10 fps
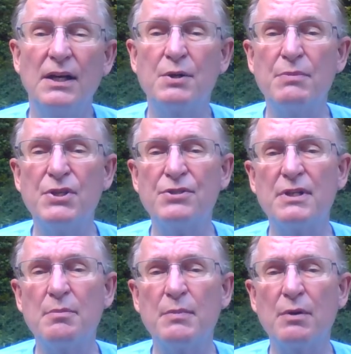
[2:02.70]
a mystery
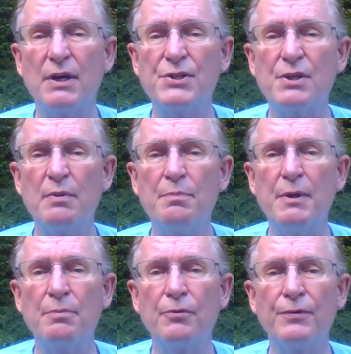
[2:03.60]
to me why so many
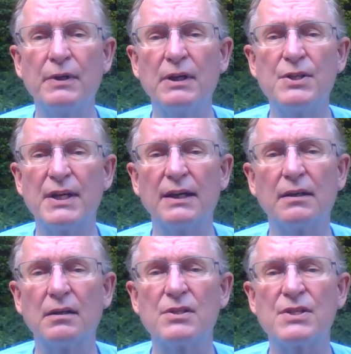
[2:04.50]
people feel
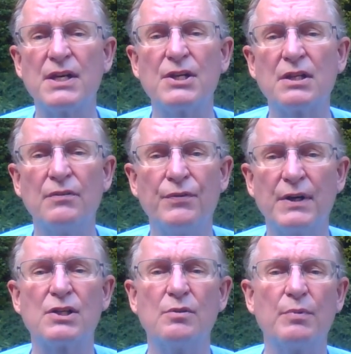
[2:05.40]
entitled to such
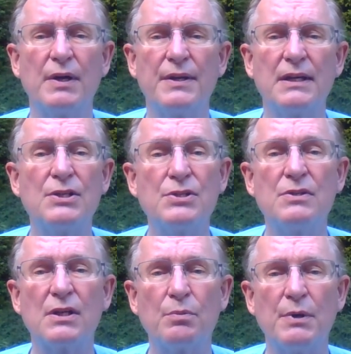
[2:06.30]
conviction when the issues
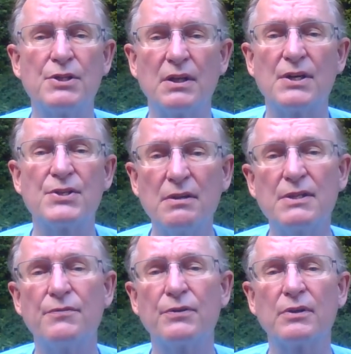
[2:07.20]
in question are so
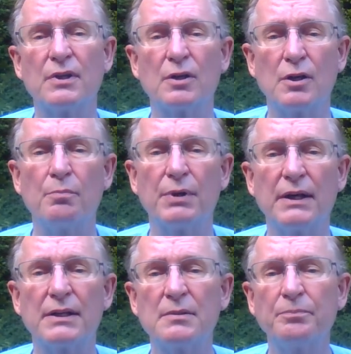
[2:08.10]
difficult and
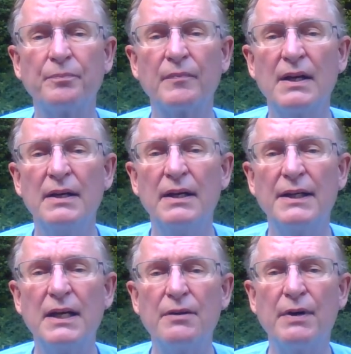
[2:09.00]
complex. At
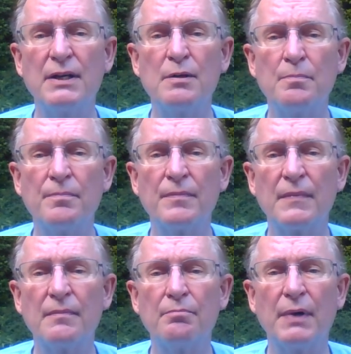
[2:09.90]
any rate,
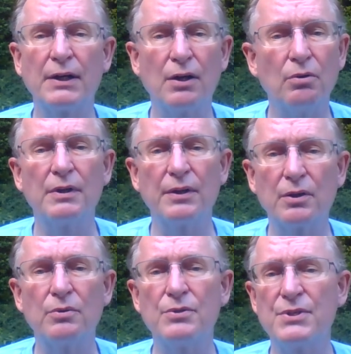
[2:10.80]
my goal in the
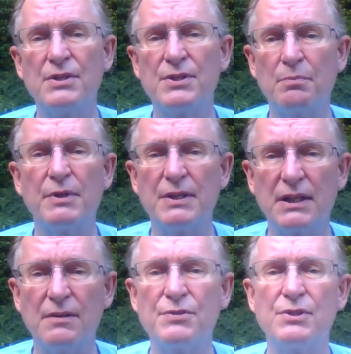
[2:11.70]
course is simply to
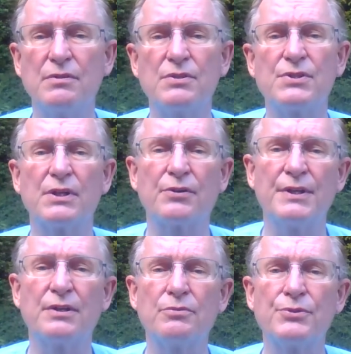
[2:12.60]
give students the
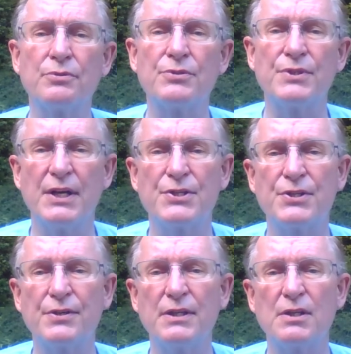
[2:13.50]
critical tools
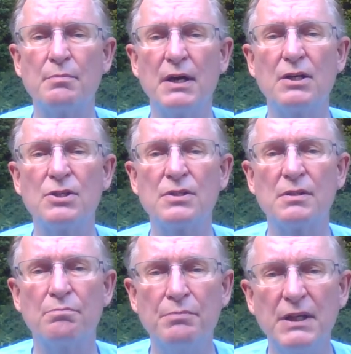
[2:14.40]
necessary to make
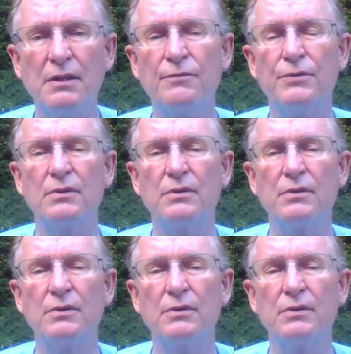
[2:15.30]
some meaningful,